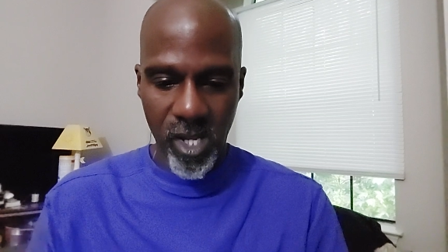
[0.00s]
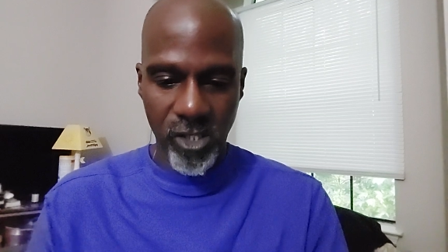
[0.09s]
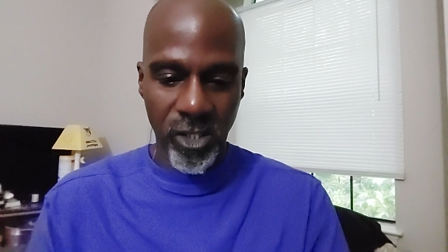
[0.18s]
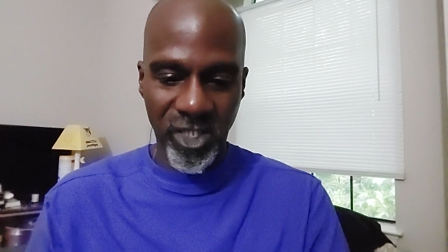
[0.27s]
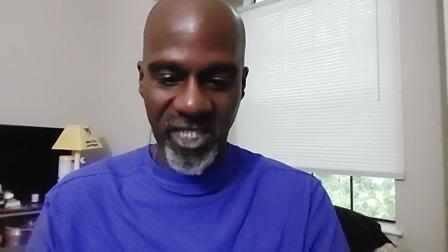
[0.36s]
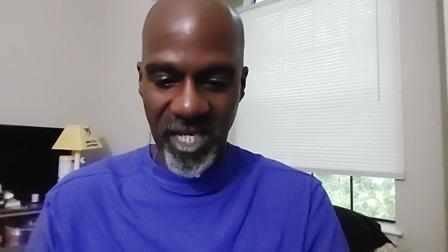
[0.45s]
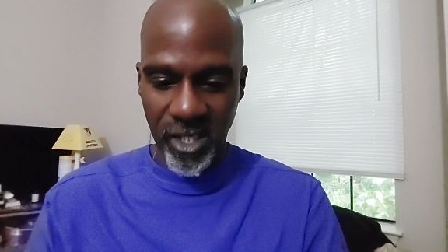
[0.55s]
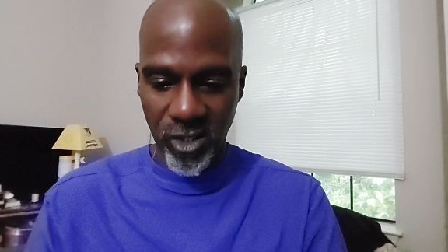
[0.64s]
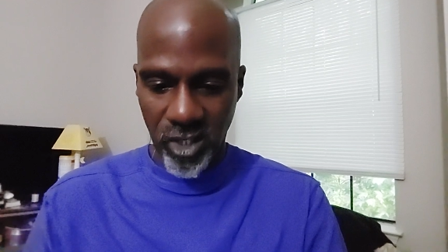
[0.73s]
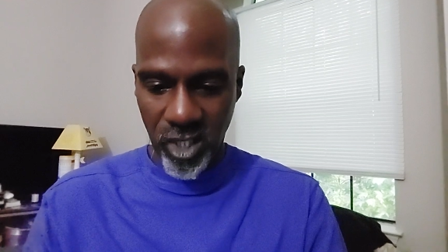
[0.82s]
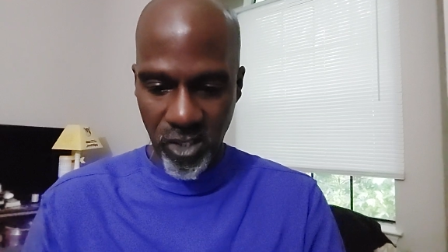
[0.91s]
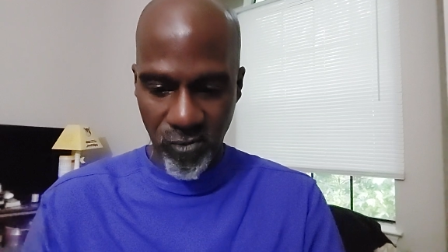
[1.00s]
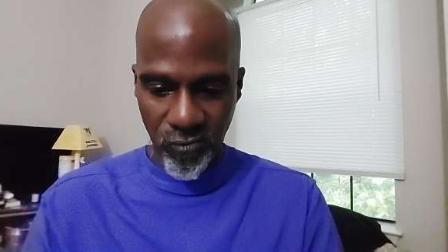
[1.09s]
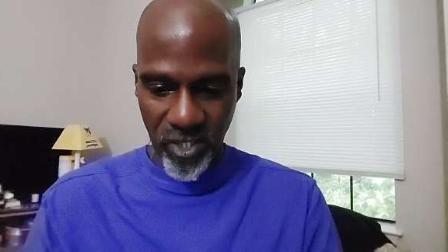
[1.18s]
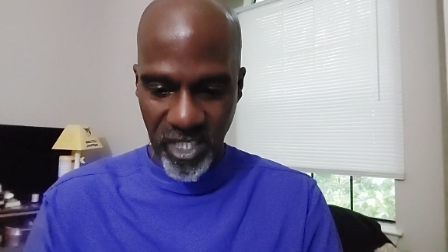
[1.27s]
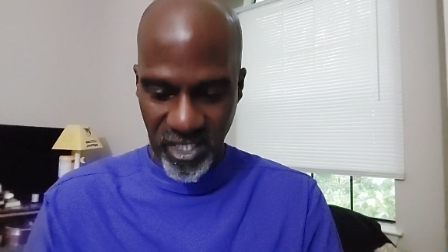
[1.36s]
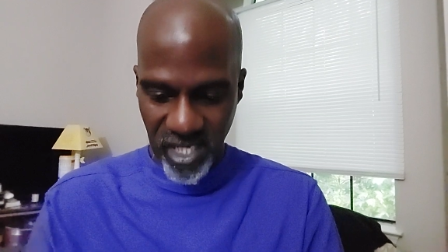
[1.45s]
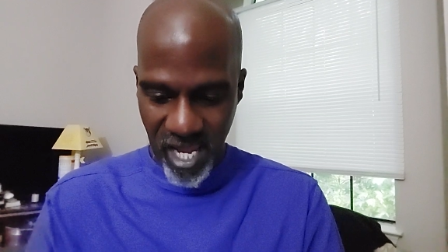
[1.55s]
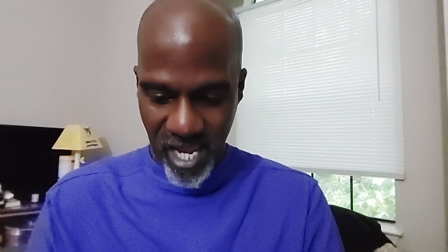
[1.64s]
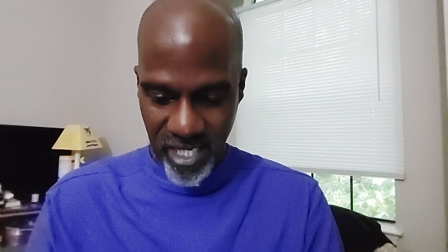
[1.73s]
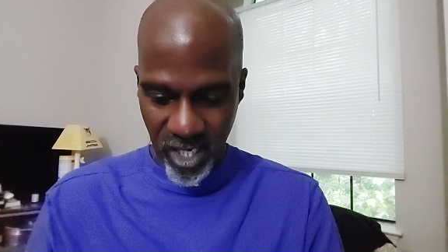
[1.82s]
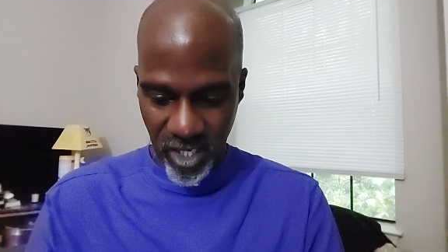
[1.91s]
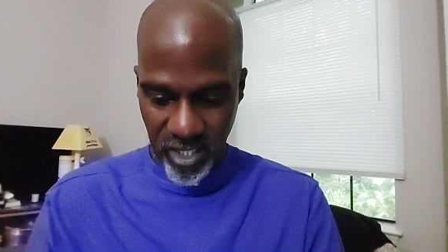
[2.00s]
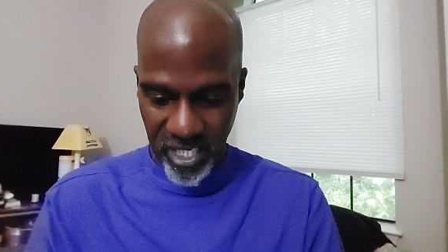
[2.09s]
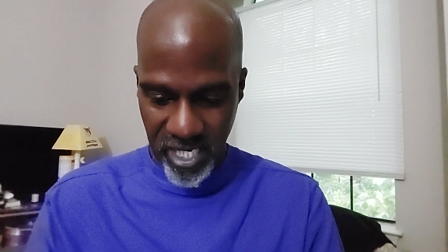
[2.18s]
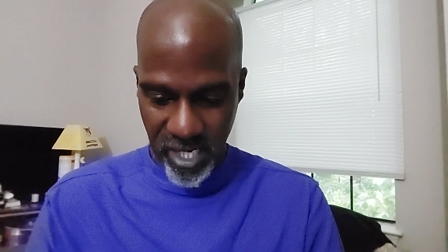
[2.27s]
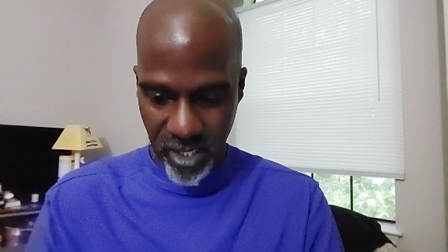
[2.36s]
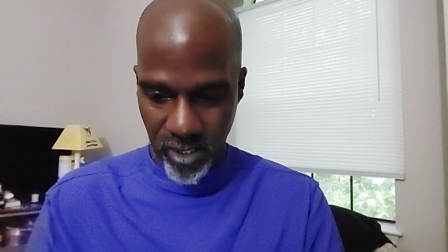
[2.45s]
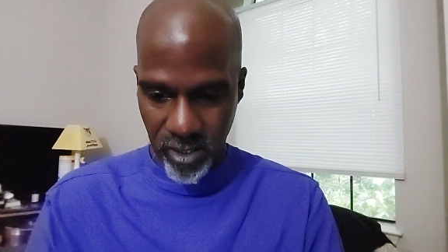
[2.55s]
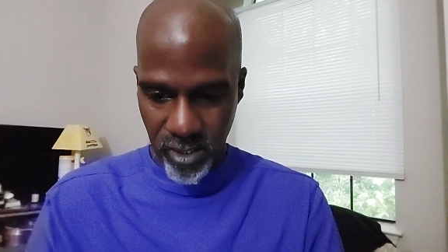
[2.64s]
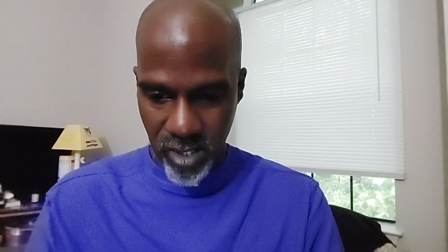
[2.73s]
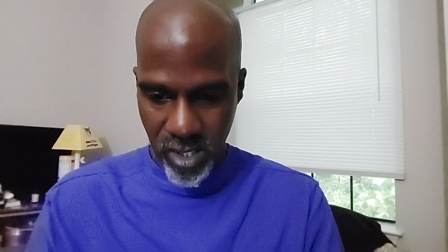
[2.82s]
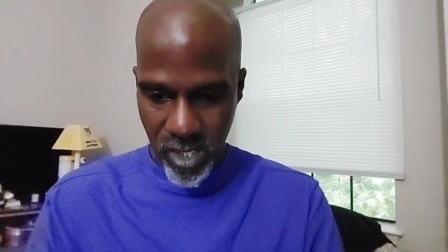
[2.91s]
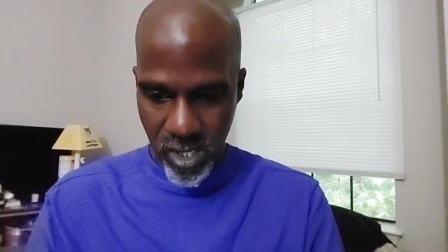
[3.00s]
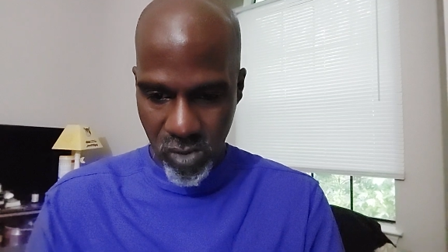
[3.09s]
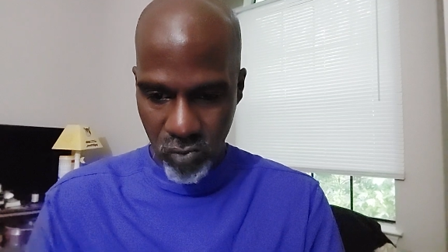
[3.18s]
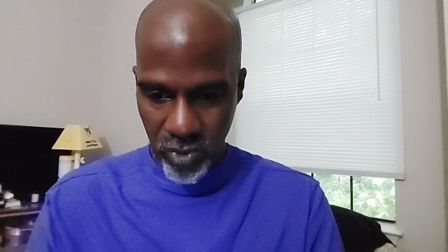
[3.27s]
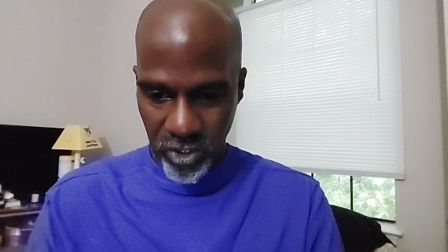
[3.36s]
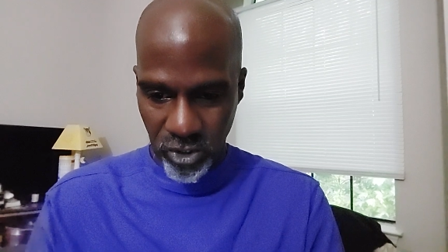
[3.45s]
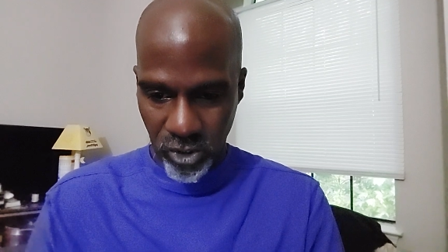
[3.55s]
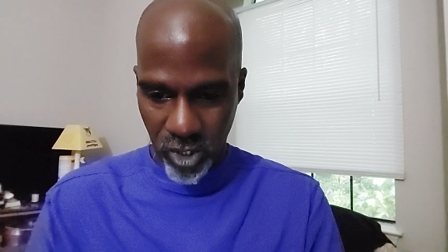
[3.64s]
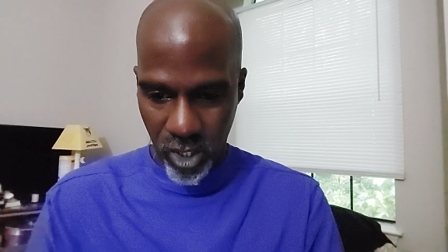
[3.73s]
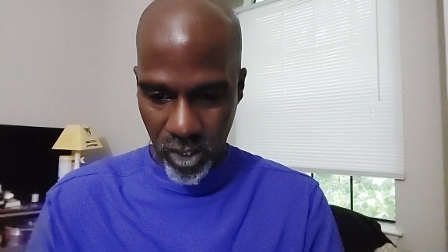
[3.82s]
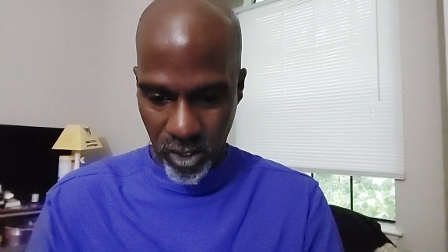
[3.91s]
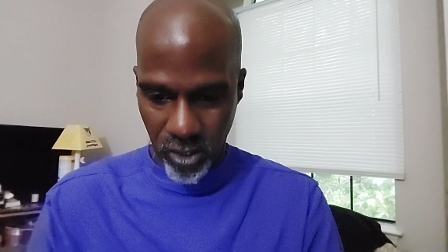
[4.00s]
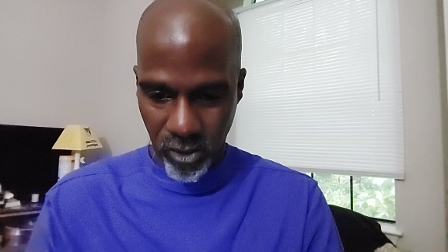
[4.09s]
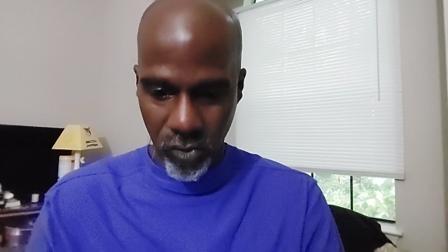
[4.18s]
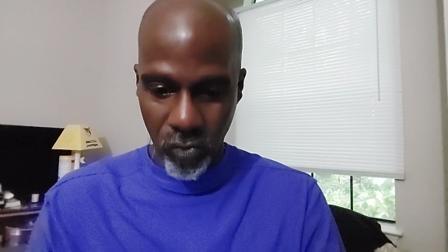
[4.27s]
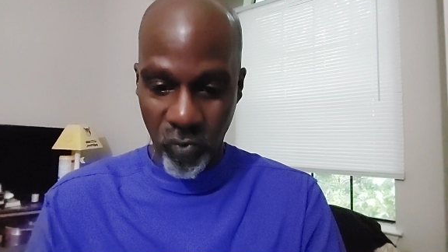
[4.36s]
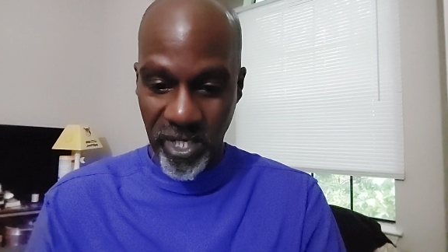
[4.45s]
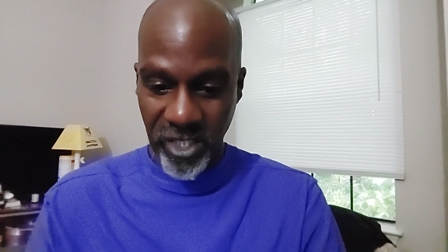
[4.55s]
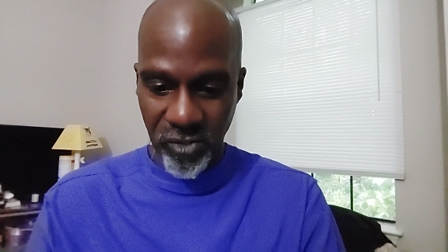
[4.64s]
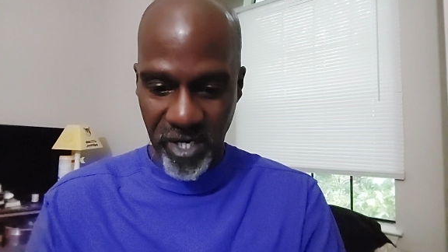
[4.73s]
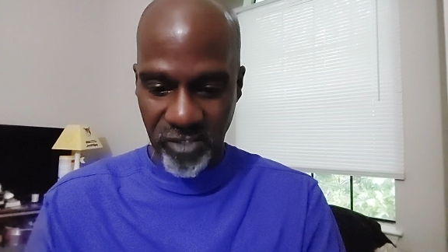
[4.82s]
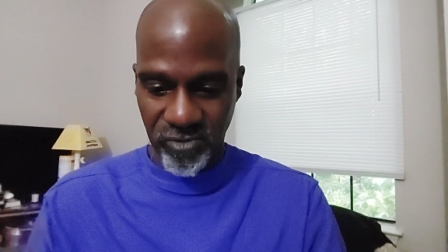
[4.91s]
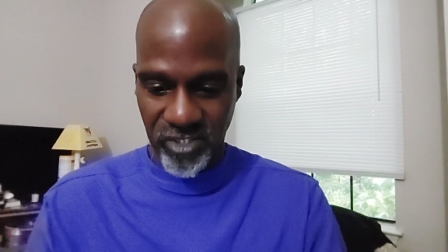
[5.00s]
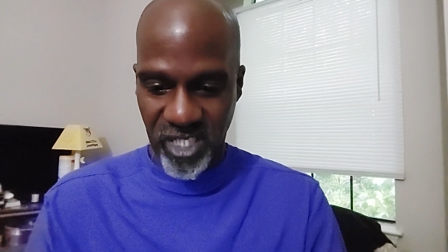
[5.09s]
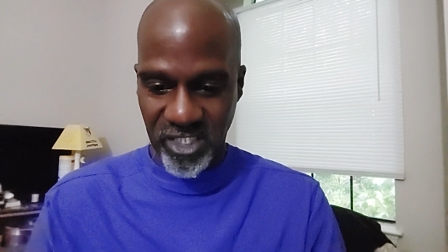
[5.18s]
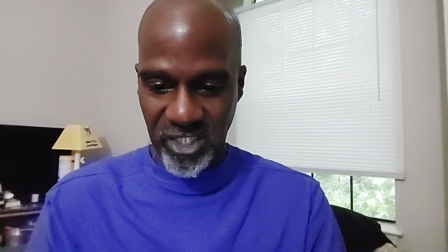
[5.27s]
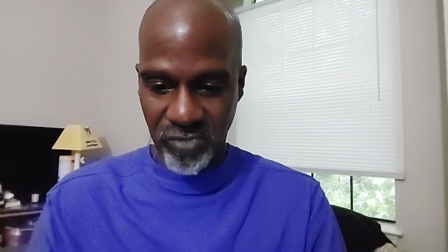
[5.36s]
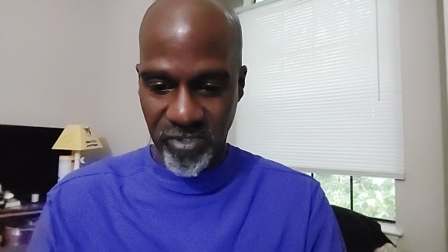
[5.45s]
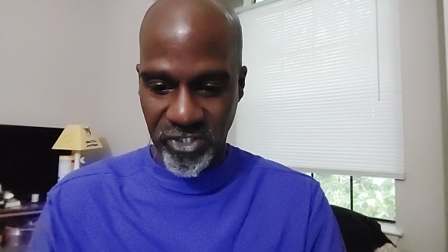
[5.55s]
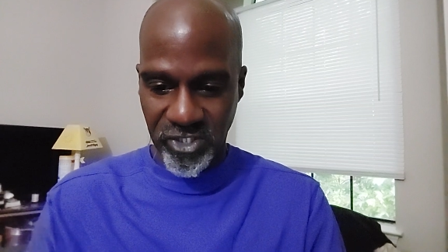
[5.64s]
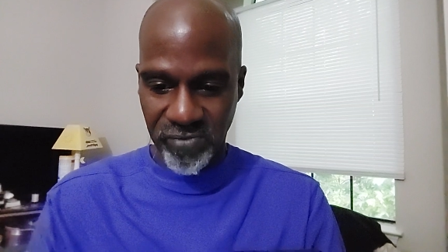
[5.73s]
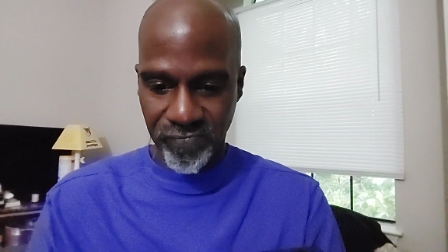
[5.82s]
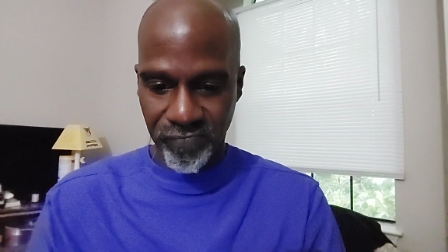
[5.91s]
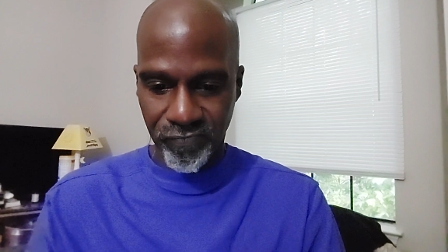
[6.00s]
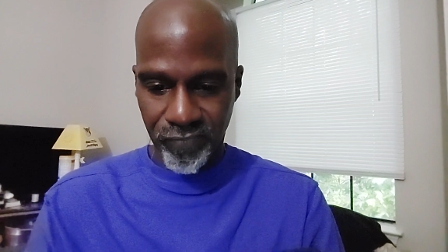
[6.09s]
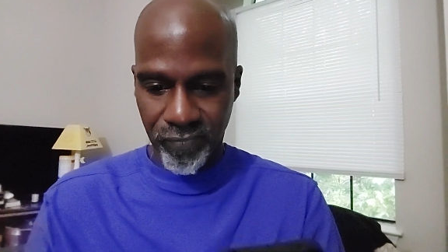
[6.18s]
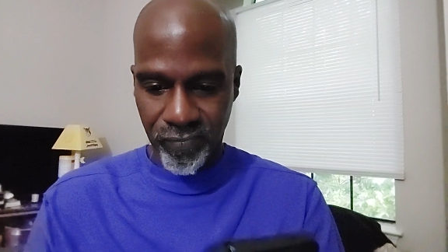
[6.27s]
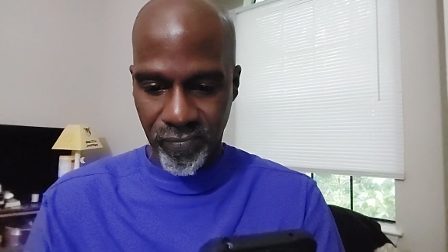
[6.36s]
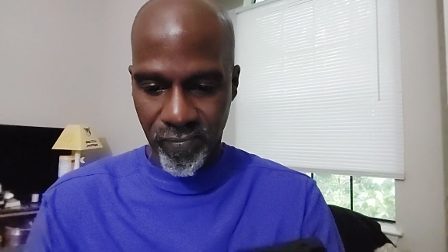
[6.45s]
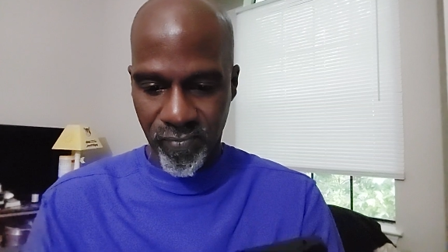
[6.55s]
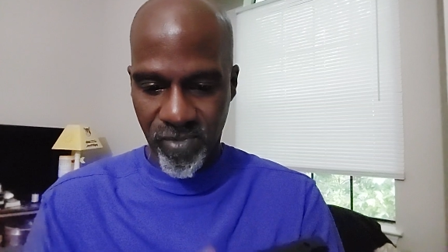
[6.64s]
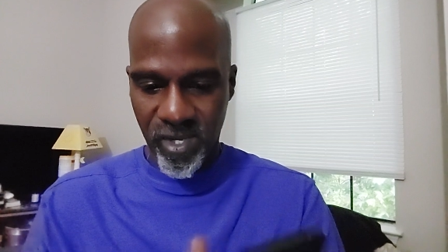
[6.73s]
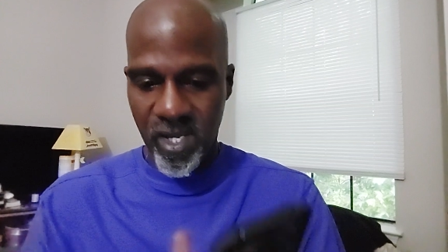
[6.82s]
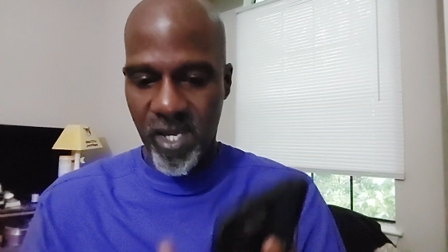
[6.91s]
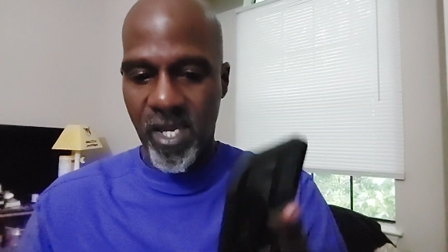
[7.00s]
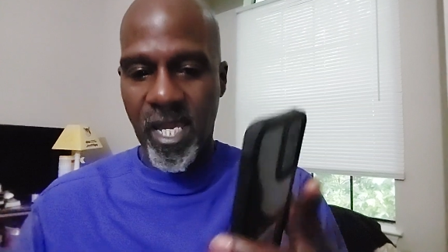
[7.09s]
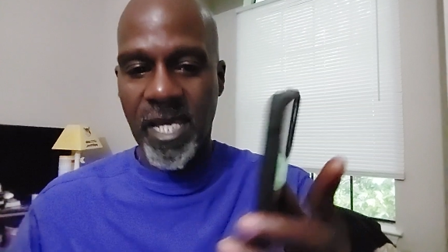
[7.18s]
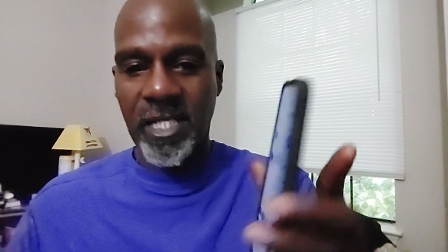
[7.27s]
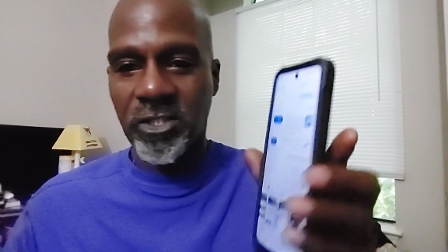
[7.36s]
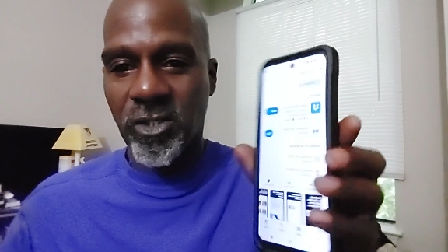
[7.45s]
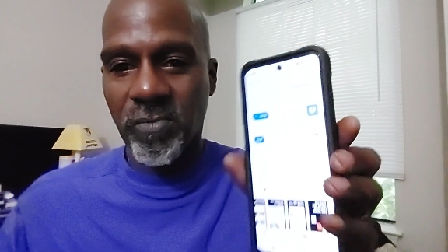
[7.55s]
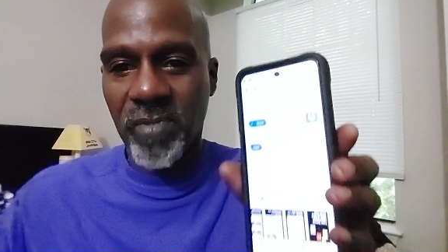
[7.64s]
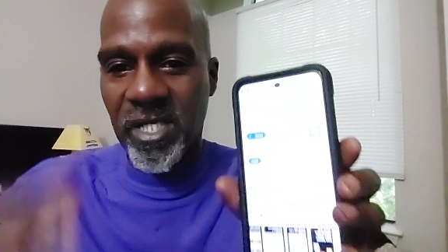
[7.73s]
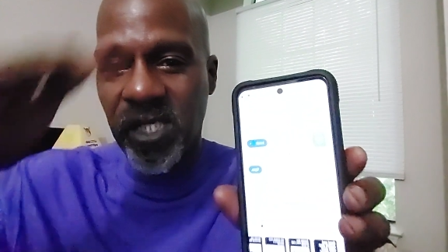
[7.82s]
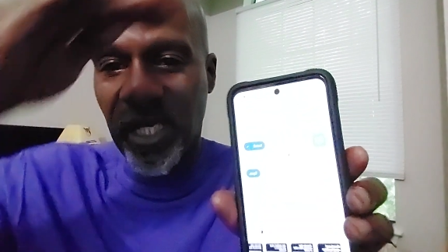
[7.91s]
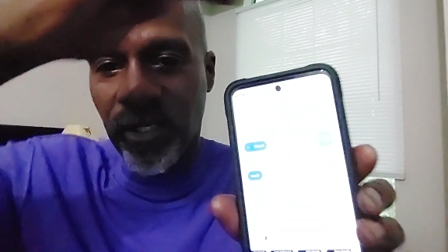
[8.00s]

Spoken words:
You're then going to look for this icon here, which is called WeTransfer, as I just mentioned. And it's going to be, I